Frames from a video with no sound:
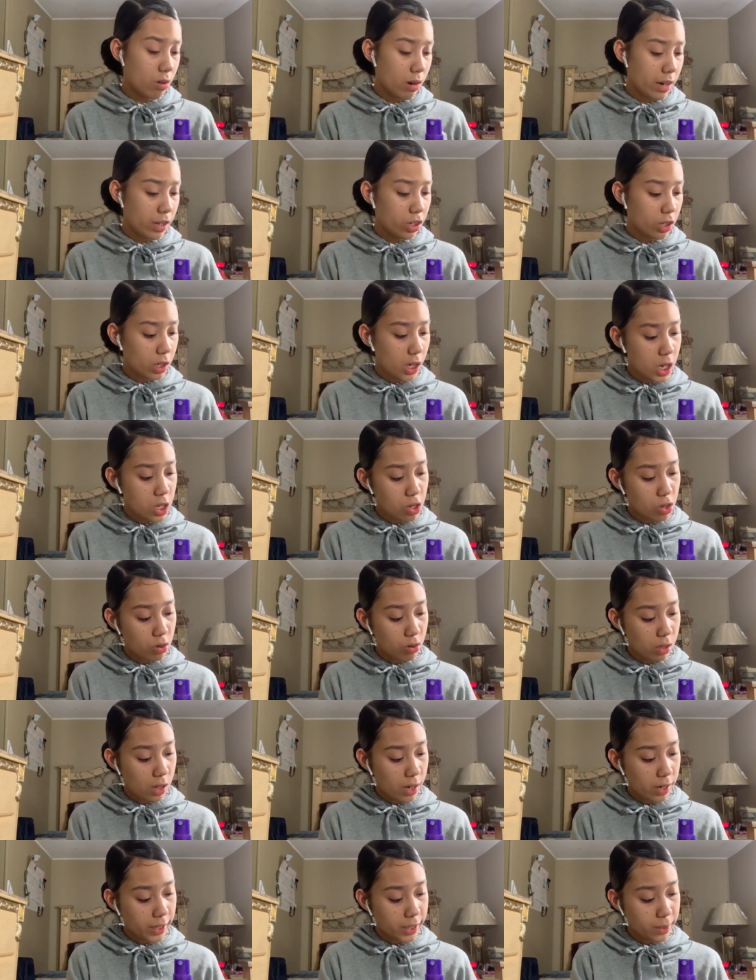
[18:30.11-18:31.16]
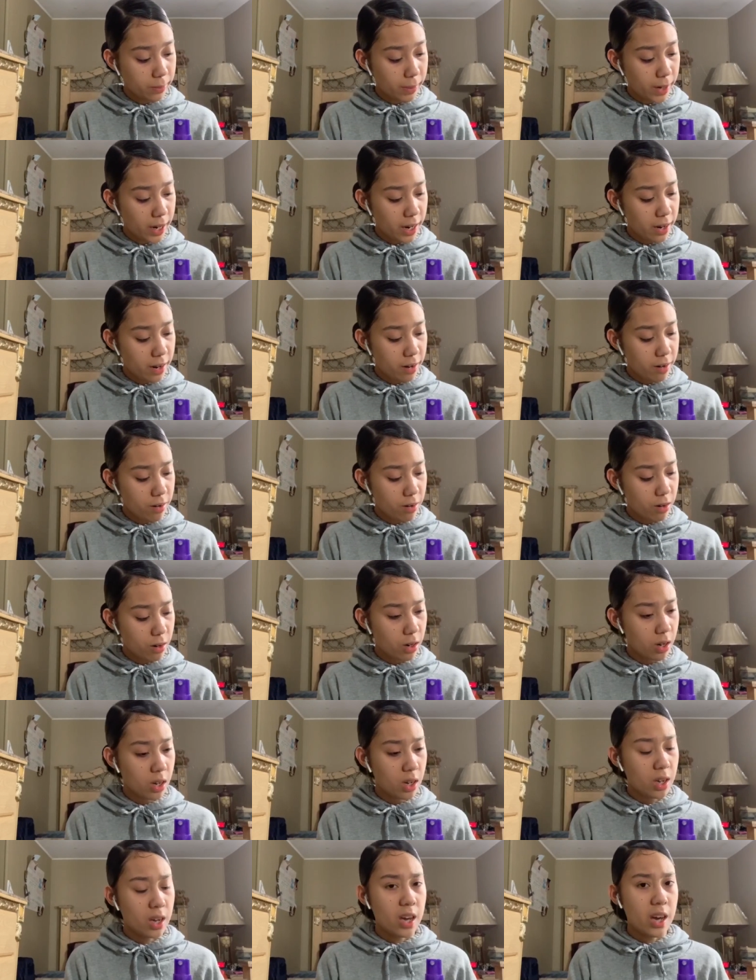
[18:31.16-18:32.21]
I just like to do that because my hair,
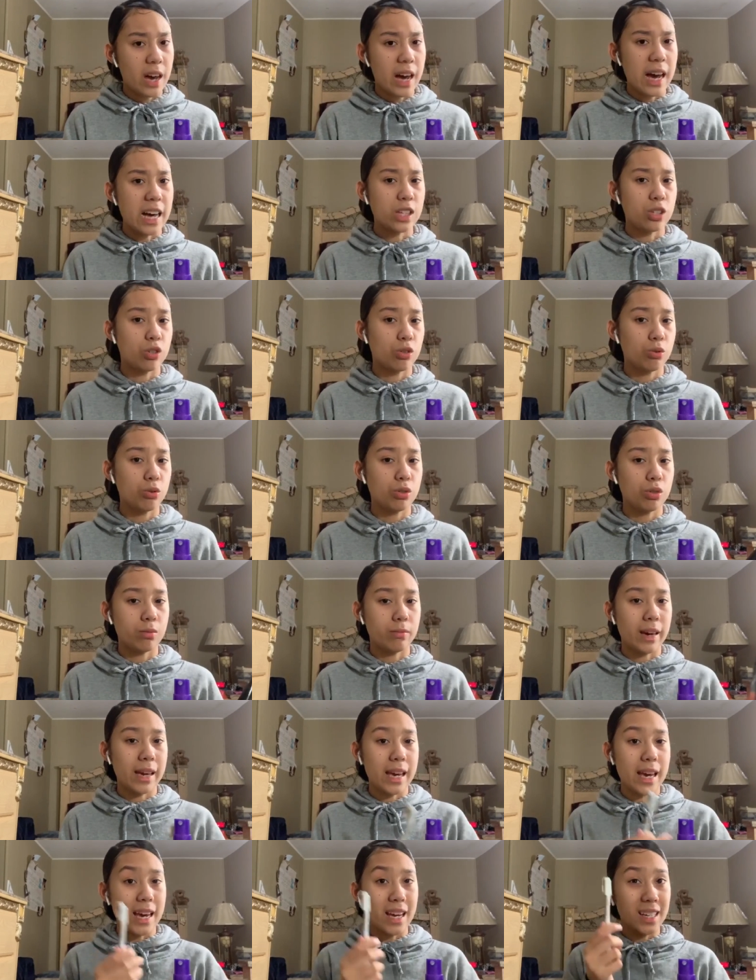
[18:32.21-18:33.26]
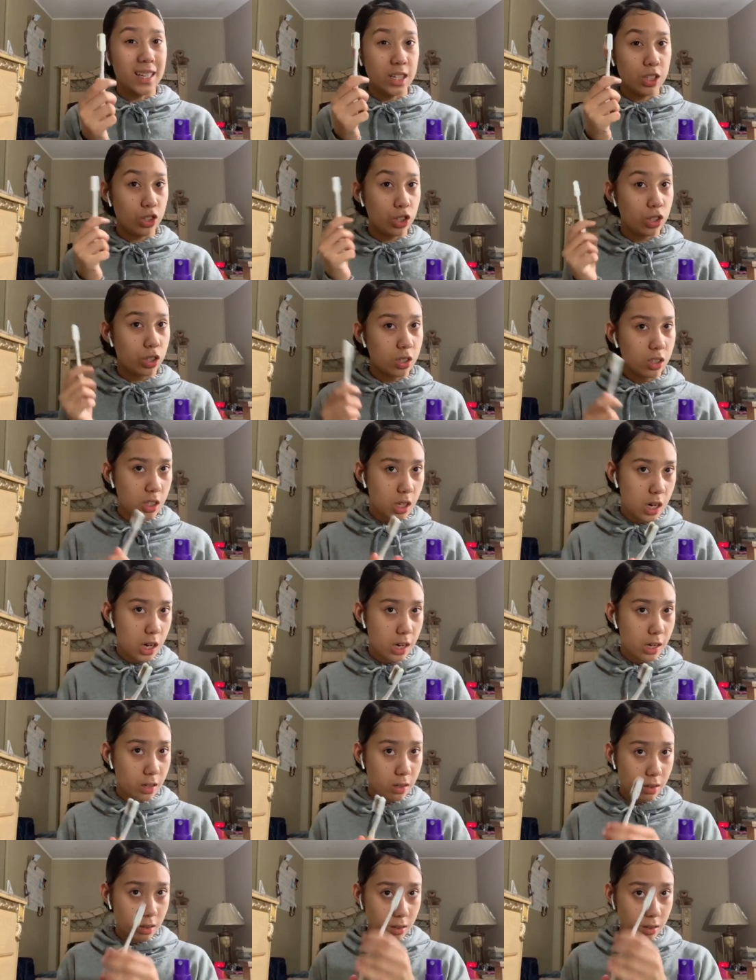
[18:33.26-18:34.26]
I do my edges a lot,